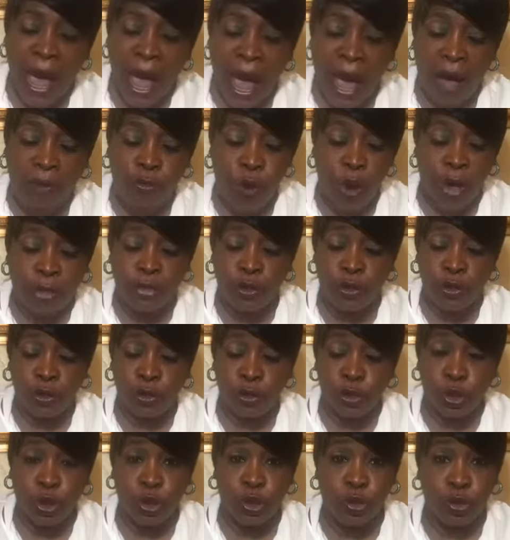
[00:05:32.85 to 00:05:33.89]
I want
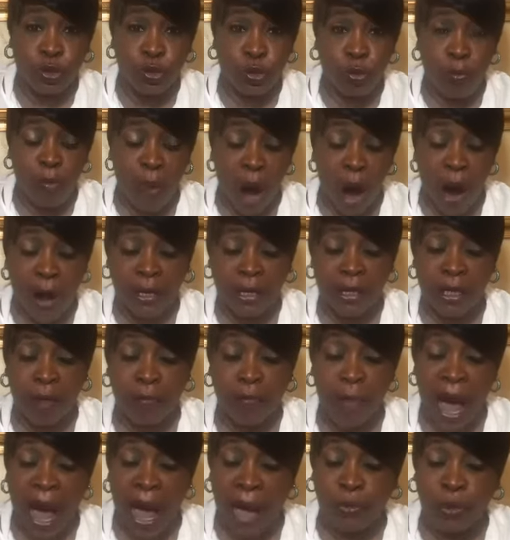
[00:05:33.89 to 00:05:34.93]
you to mark your
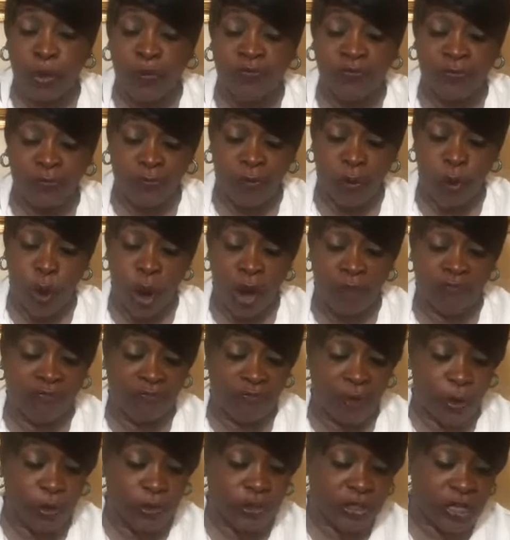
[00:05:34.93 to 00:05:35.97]
Bible for
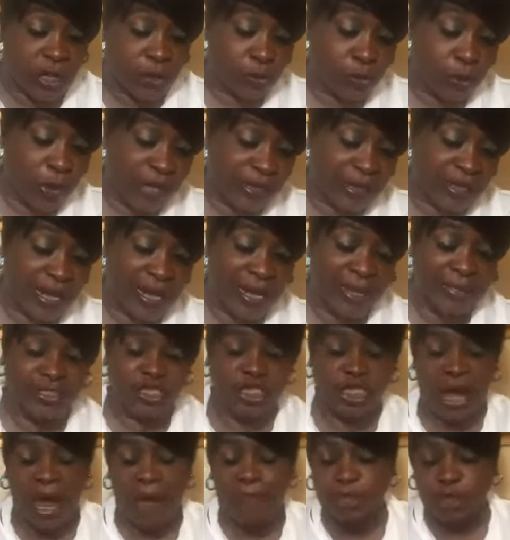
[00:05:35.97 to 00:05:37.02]
First Corinthians
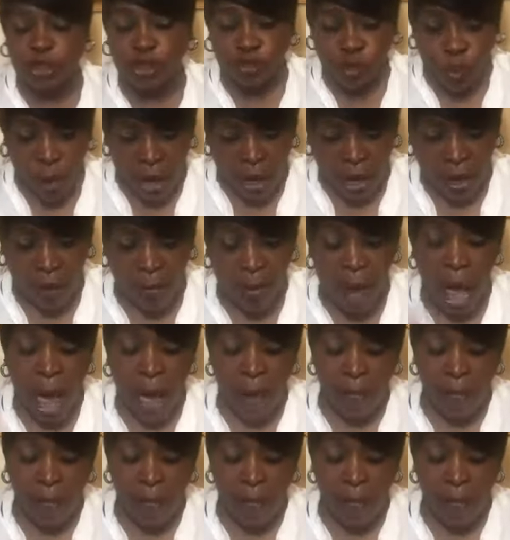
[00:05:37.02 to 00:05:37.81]
chapter 12.